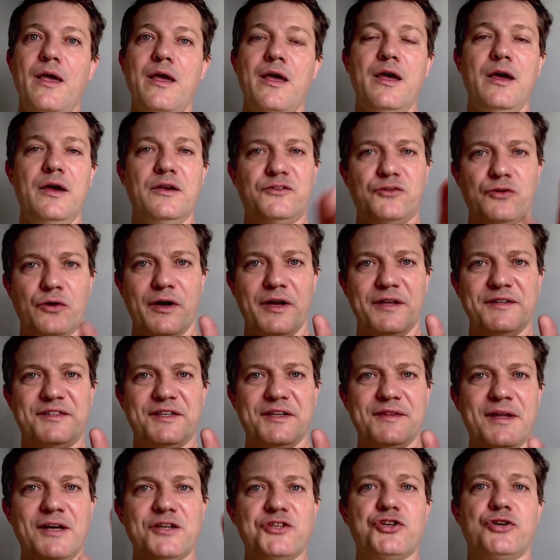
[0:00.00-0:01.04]
So it's
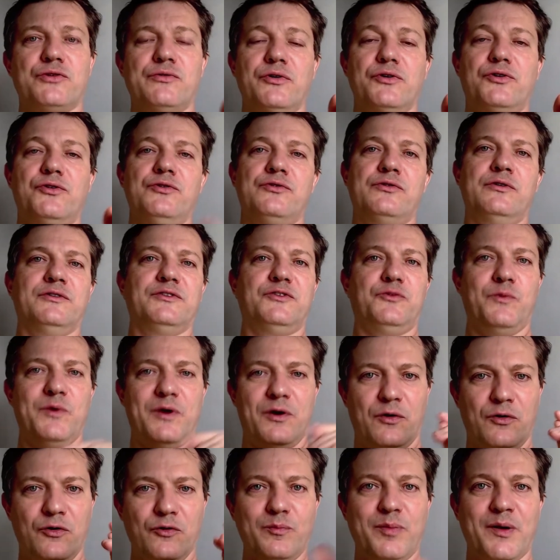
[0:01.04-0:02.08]
a natural occurrence. We
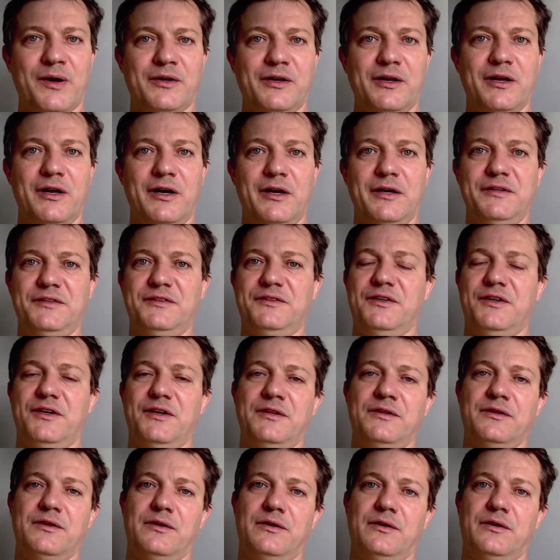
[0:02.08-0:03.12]
are all paralyzed
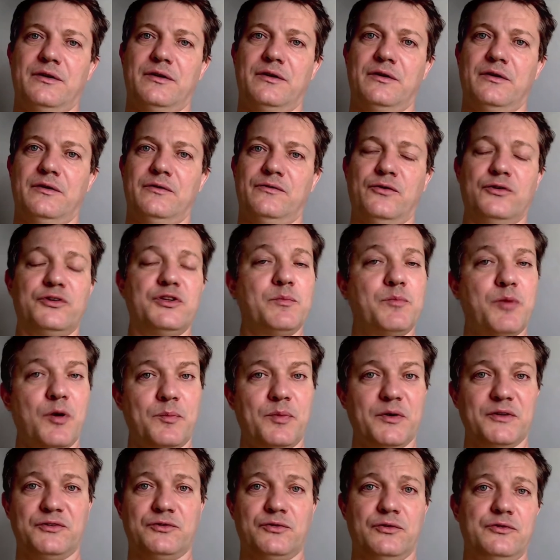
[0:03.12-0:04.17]
in, uh, for the
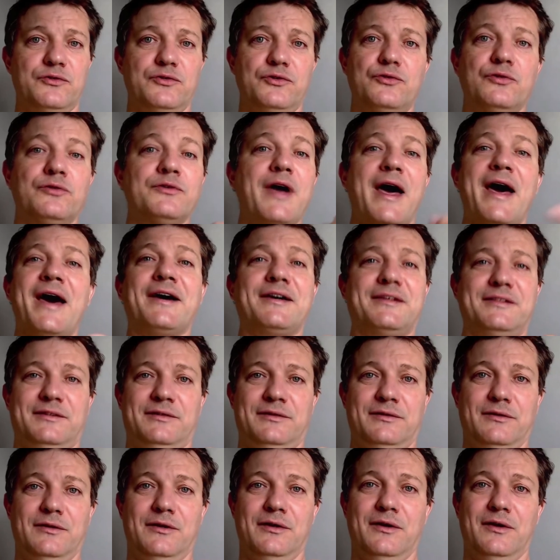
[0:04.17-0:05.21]
purpose that you don't
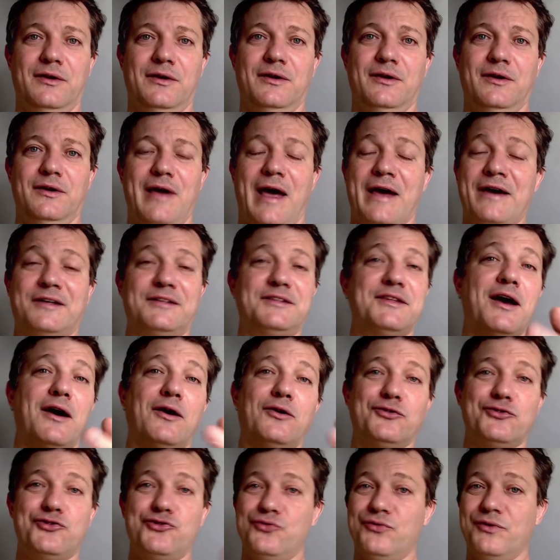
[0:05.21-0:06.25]
act act
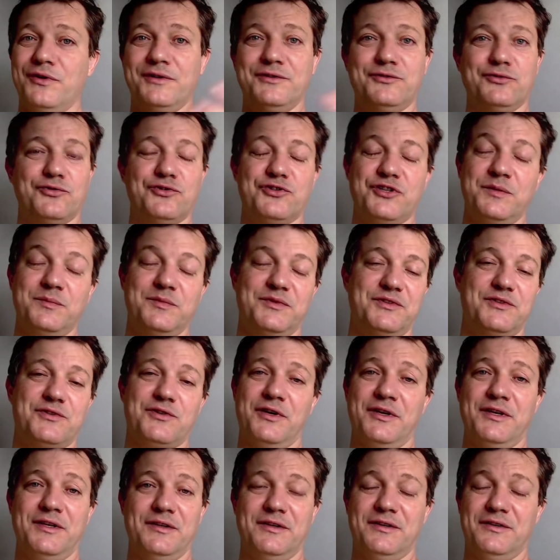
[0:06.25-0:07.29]
out during the dream,
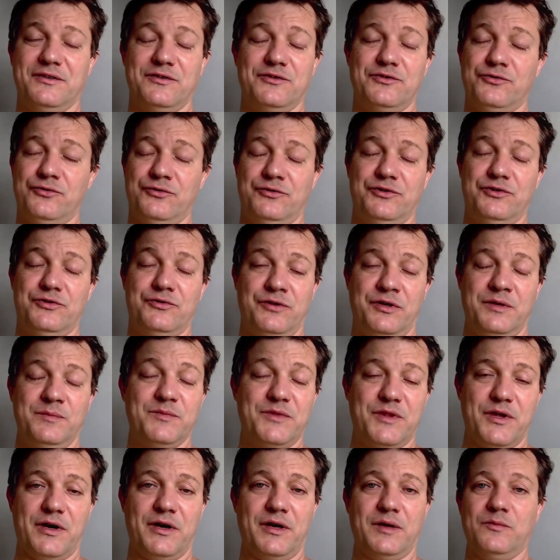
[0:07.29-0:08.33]
uh, dream
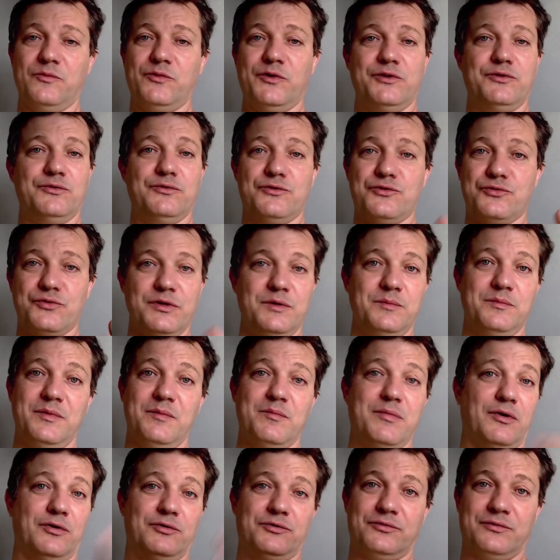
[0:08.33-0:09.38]
time when you dream
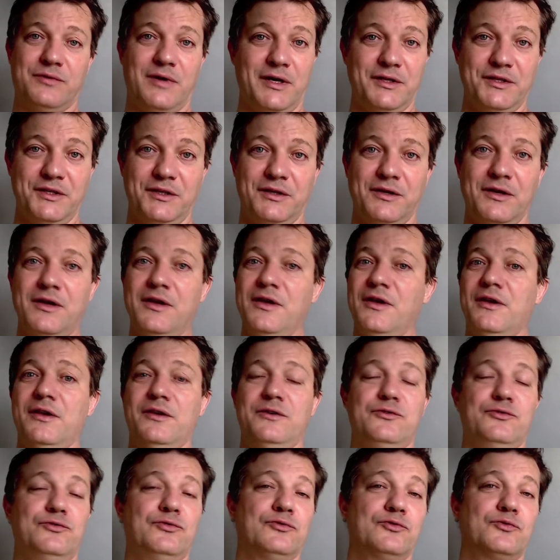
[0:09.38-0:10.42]
about running
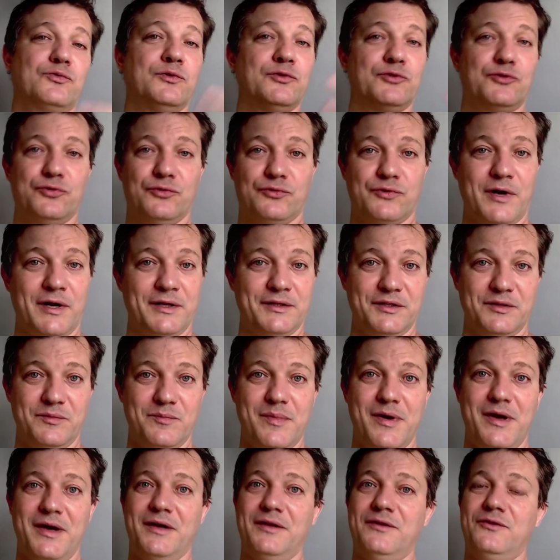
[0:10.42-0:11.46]
you don't want to run in
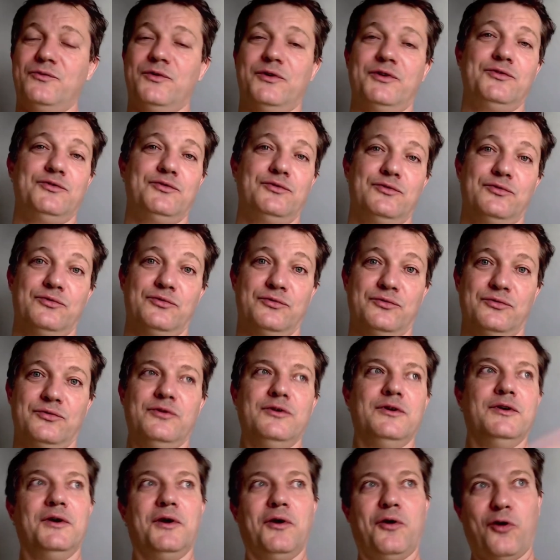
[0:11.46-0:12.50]
bed when you
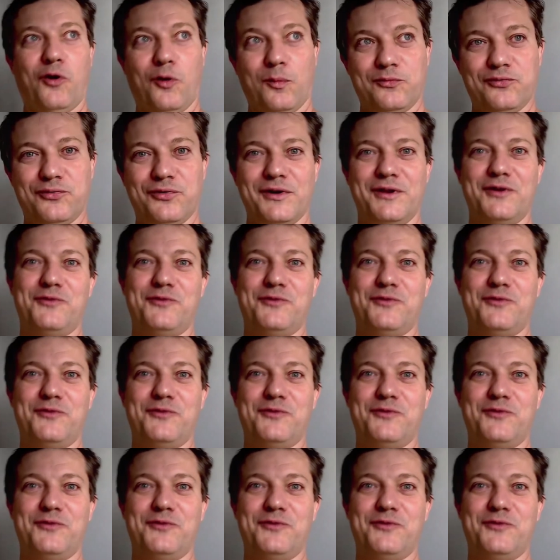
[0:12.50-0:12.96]
hopefully